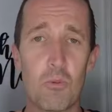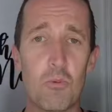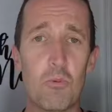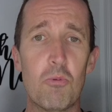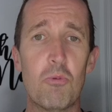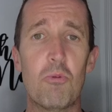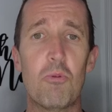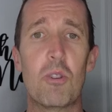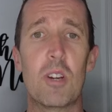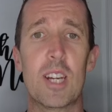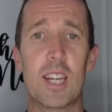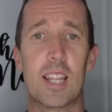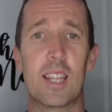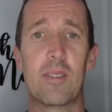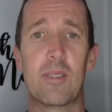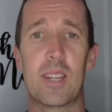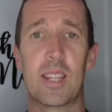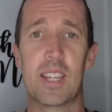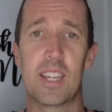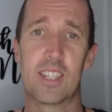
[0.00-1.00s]
really,
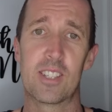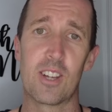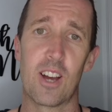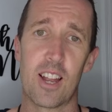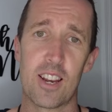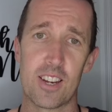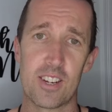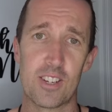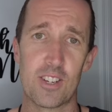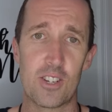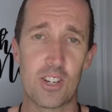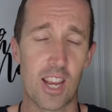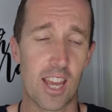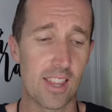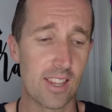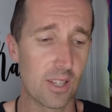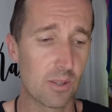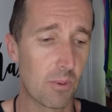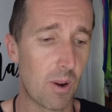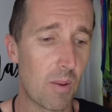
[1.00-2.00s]
really excited to share
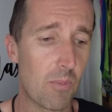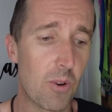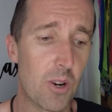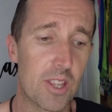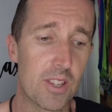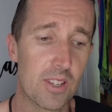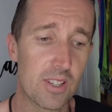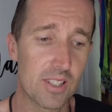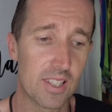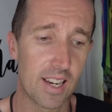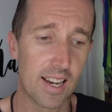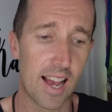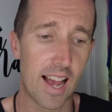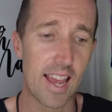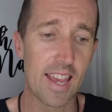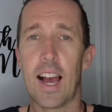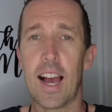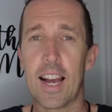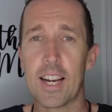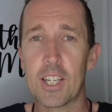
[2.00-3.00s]
this one with you today.
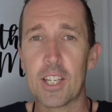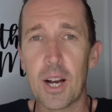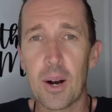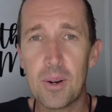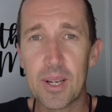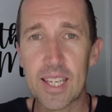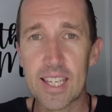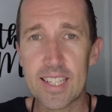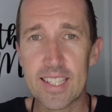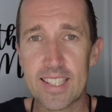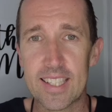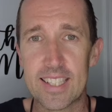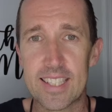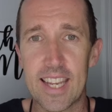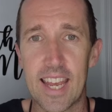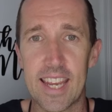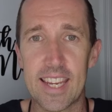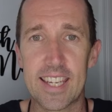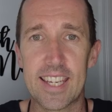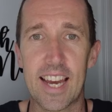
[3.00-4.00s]
Uh, going into the
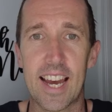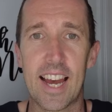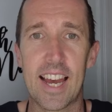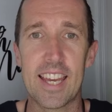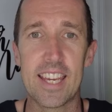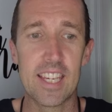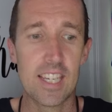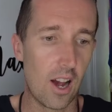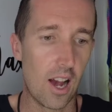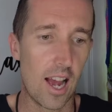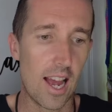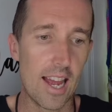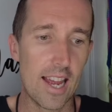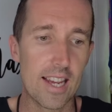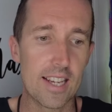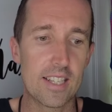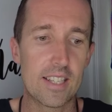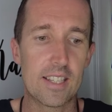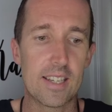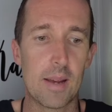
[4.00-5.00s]
10K,
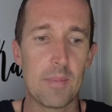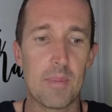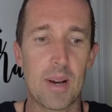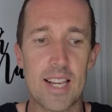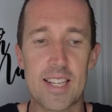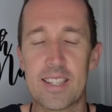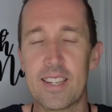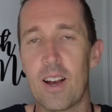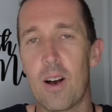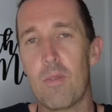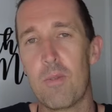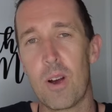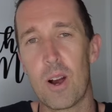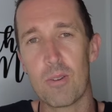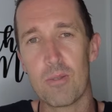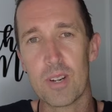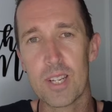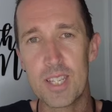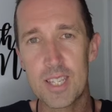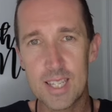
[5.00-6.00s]
I set myself a
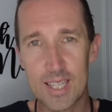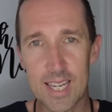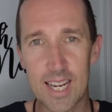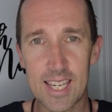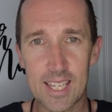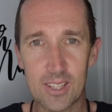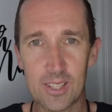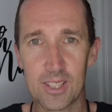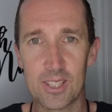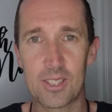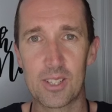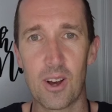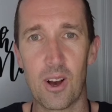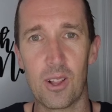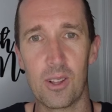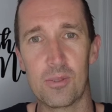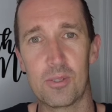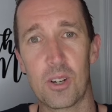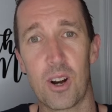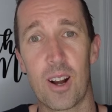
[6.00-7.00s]
ridiculous
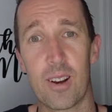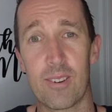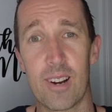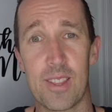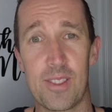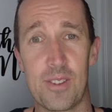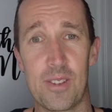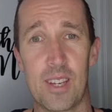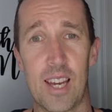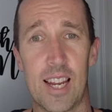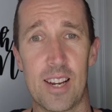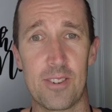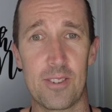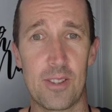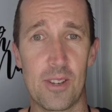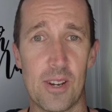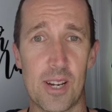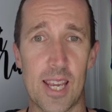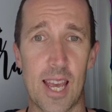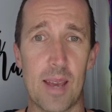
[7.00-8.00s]
goal of trying to run th under
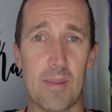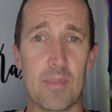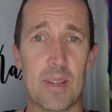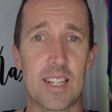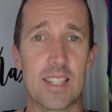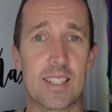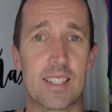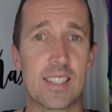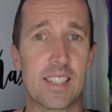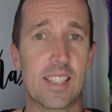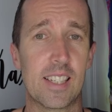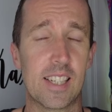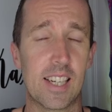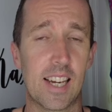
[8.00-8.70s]
38 minutes,